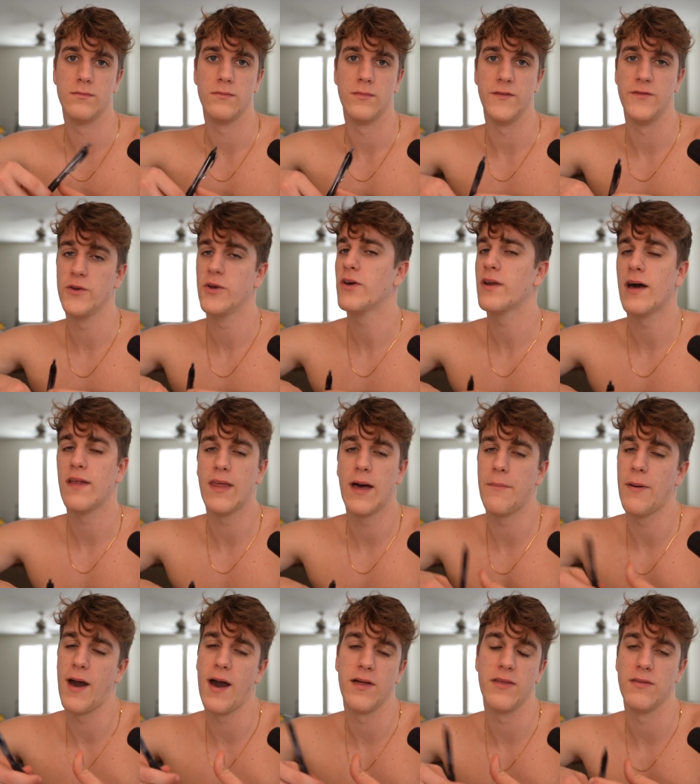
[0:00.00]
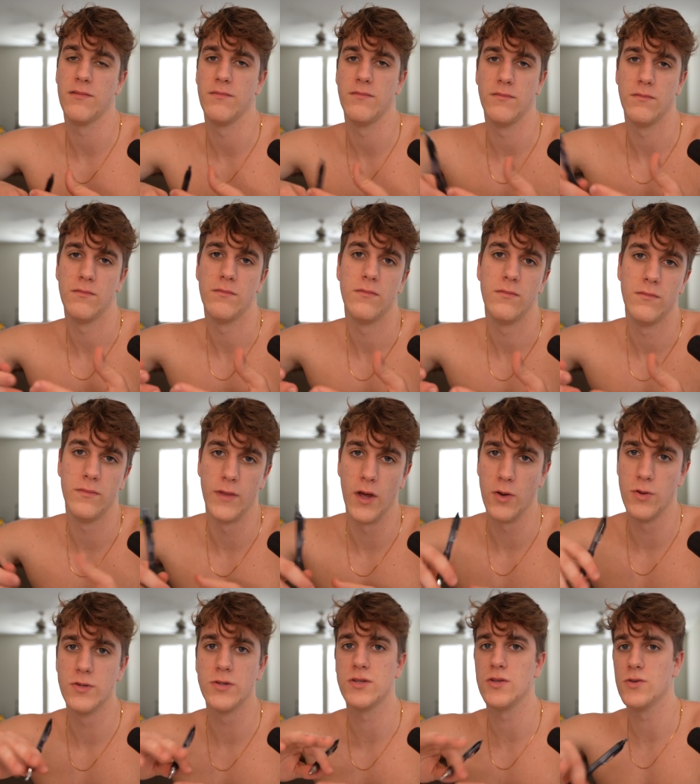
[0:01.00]
If you go down that path,
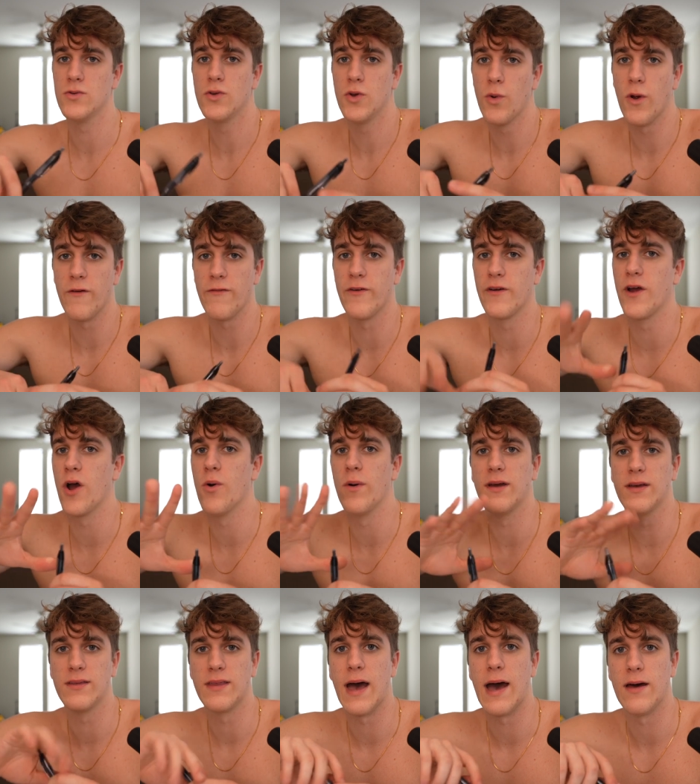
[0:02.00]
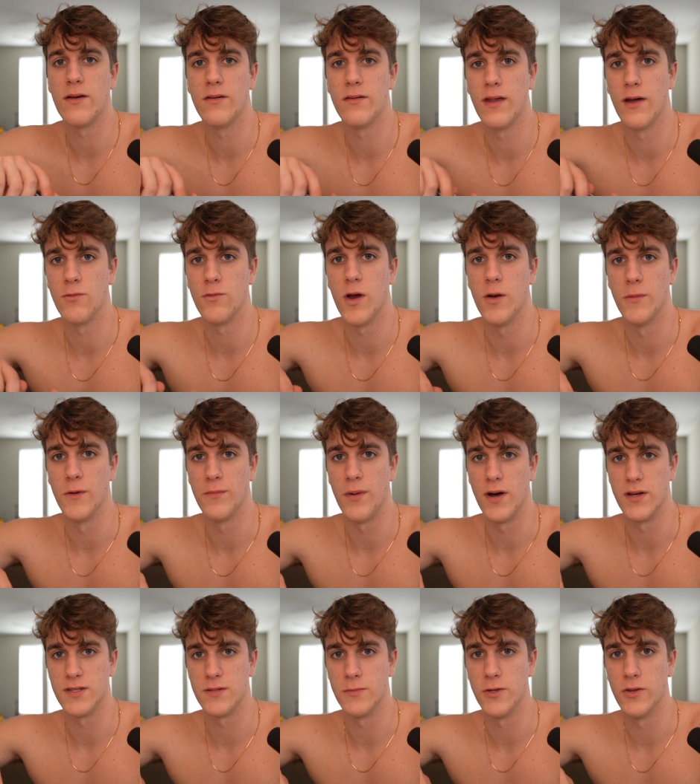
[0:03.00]
those you are foregoing that realm of
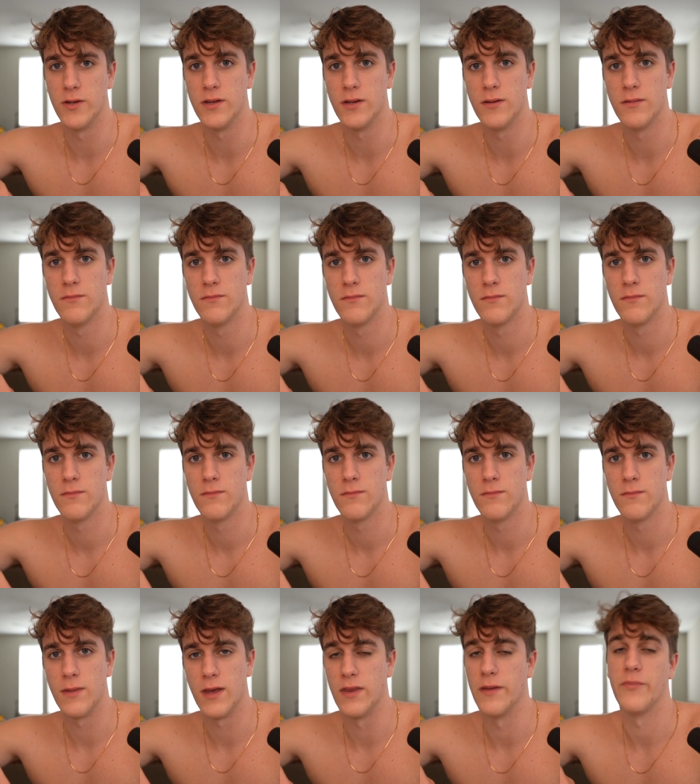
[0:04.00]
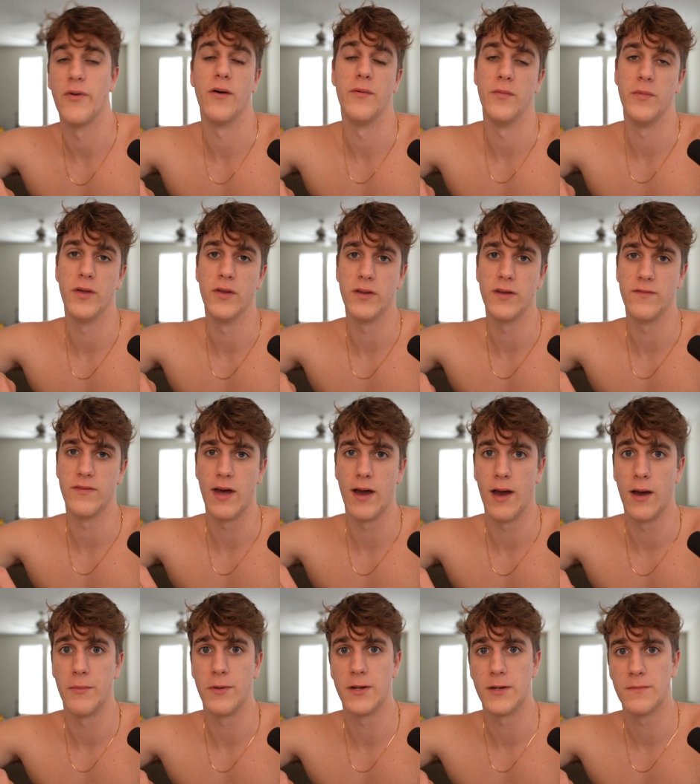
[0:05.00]
possibility and the probability of that
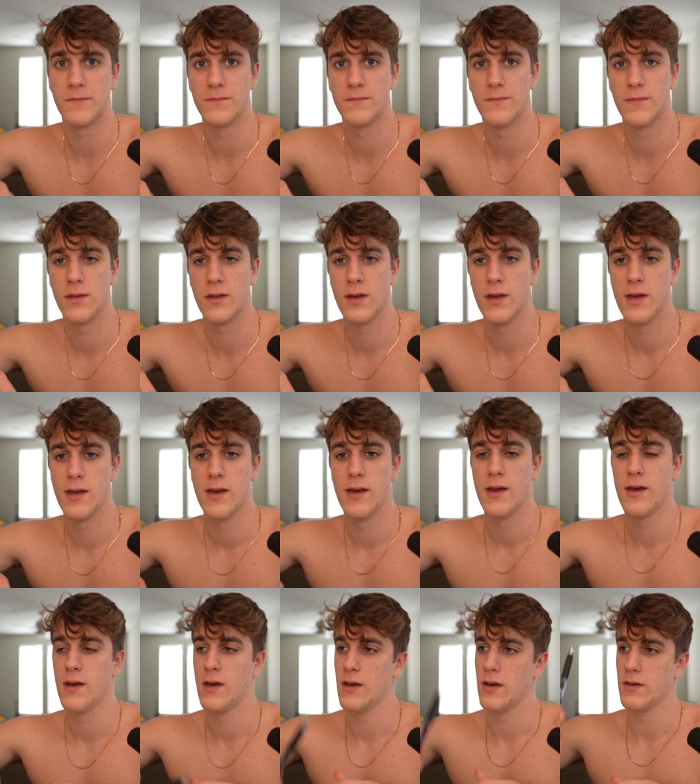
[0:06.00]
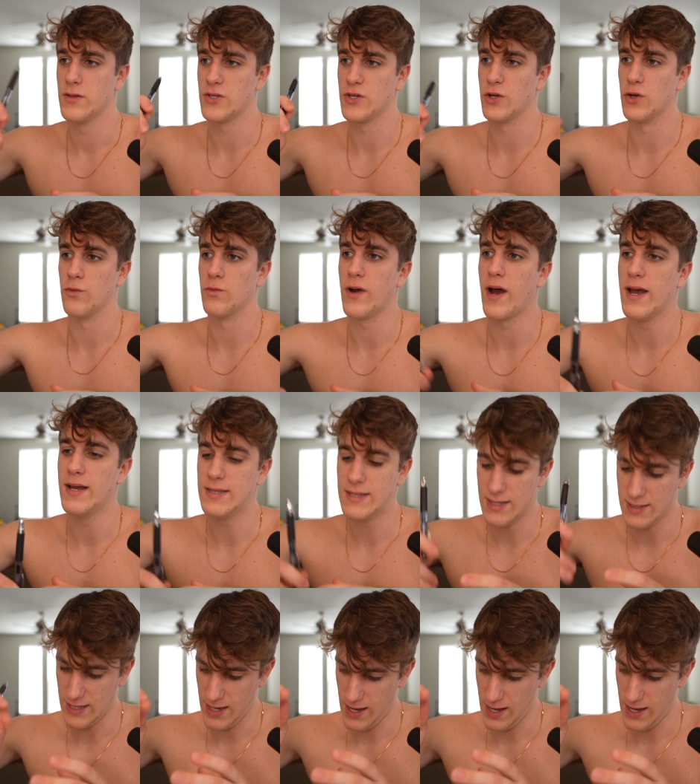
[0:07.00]
happening. To your right is